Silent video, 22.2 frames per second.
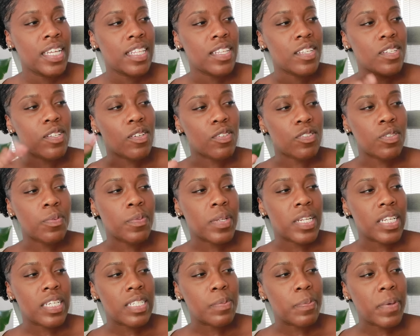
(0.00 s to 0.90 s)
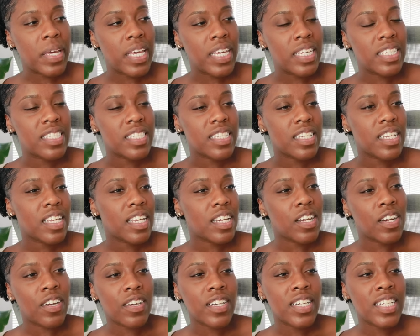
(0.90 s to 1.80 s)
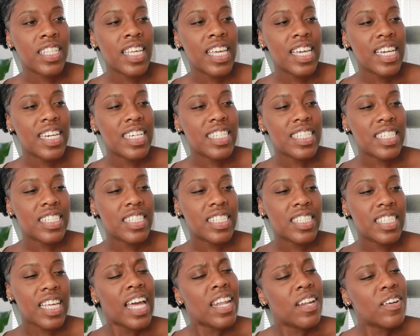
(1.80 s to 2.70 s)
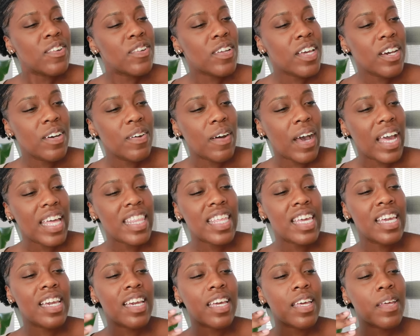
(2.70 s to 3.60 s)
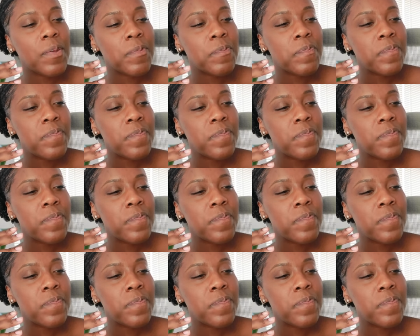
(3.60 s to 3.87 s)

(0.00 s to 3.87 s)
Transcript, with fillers: the social media space currently because I just, I don't know. I think